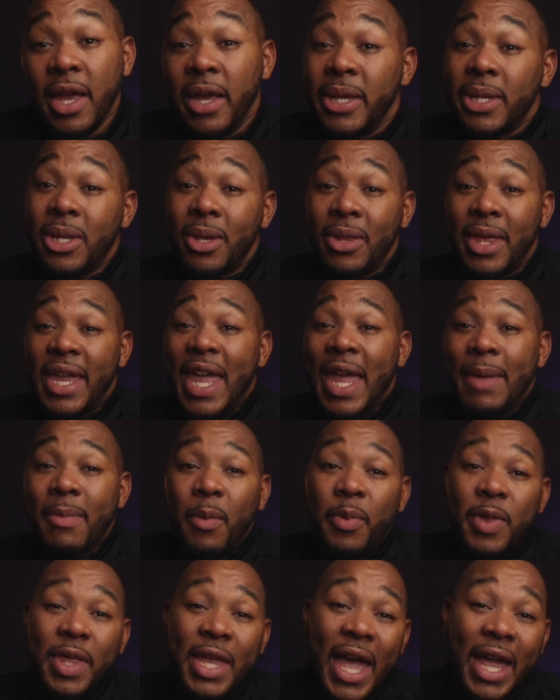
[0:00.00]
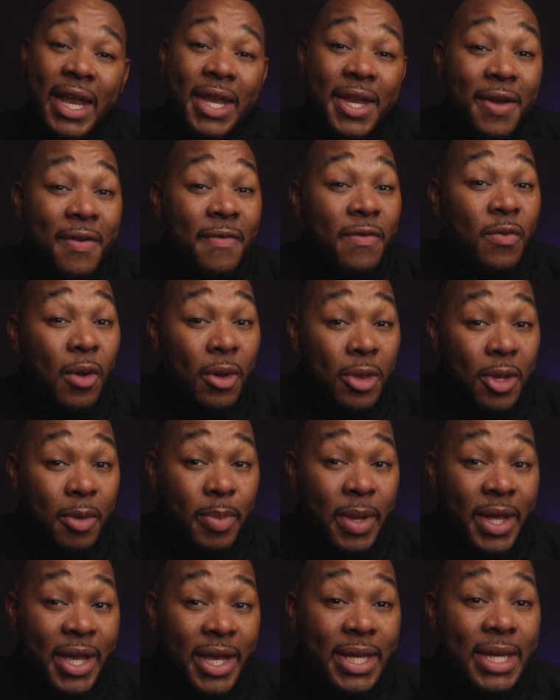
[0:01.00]
so they came up with the idea of
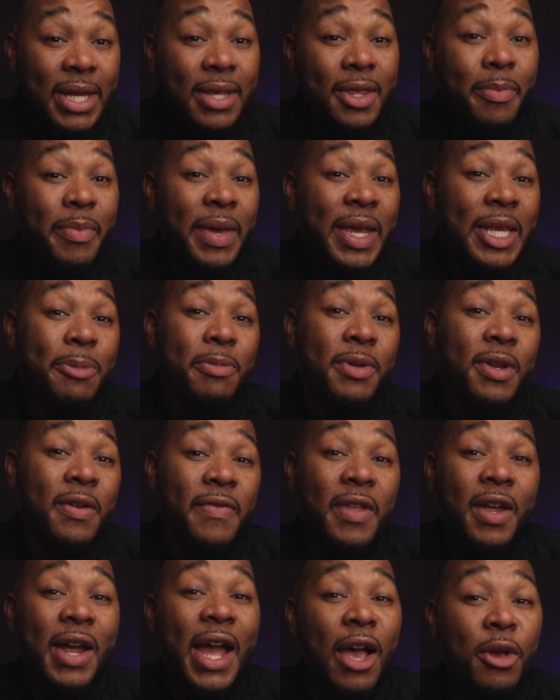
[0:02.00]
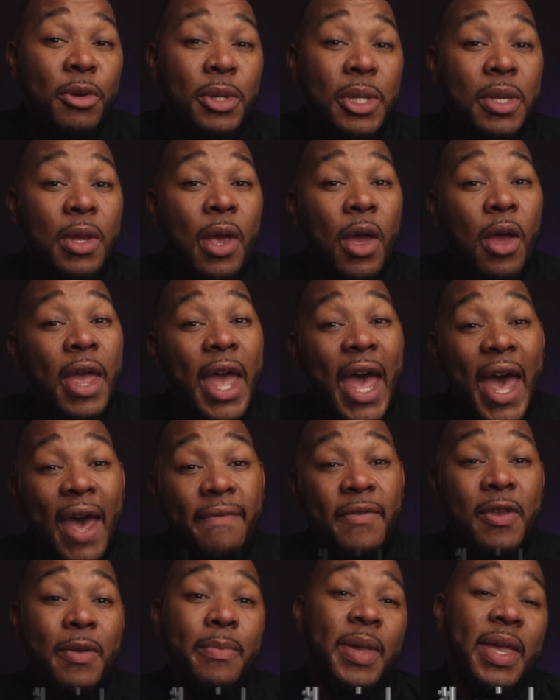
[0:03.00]
rollerblades in the basement of their house
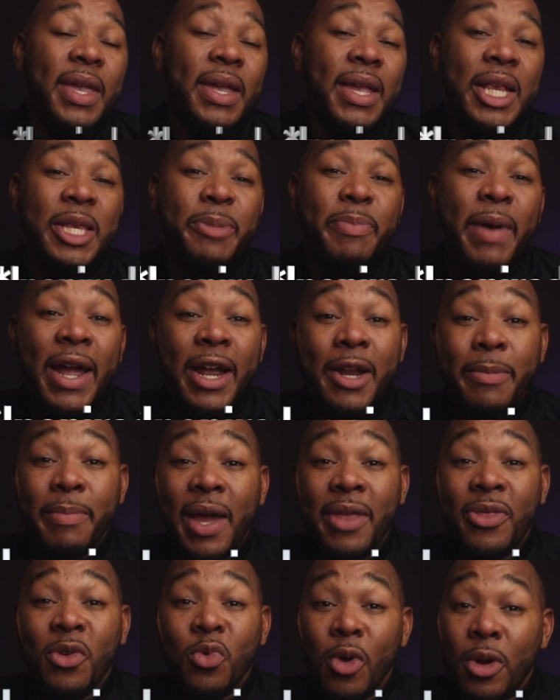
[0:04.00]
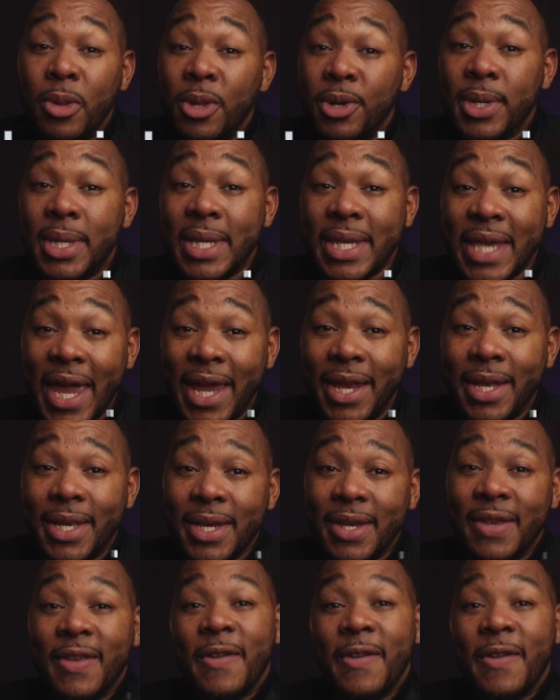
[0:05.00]
after being inspired by the roller skate.